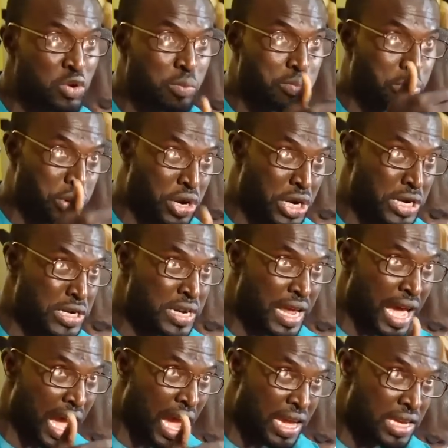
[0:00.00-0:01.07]
to bring
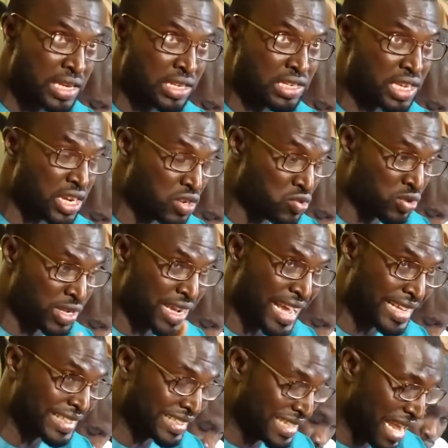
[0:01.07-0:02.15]
IEC to
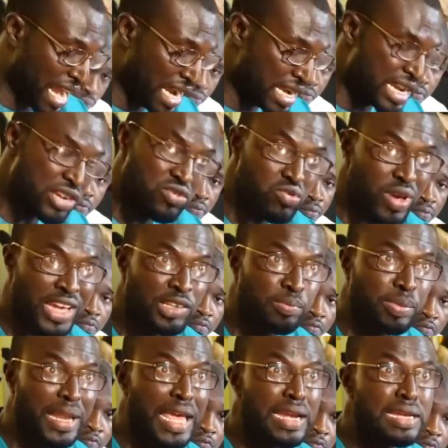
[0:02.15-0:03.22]
task. They need to
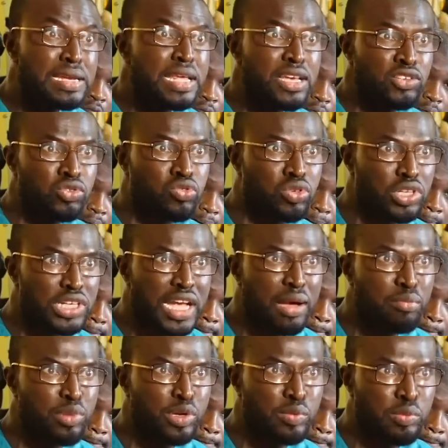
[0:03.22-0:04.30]
explain this to the
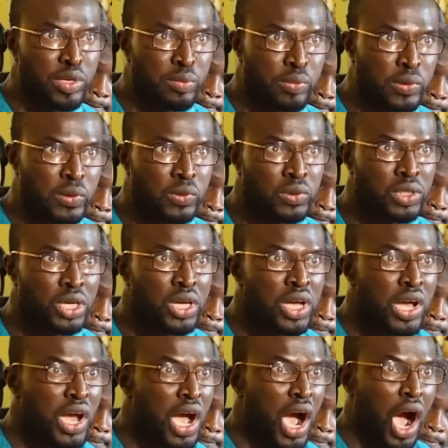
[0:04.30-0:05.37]
Gambian people.
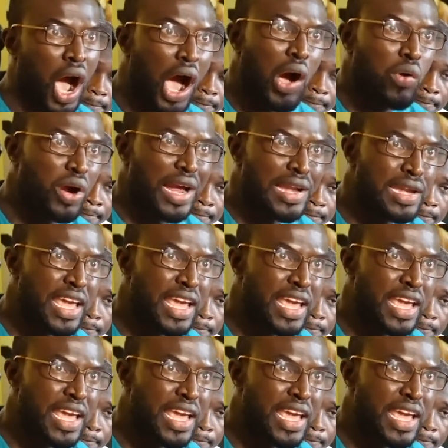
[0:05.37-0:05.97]
How can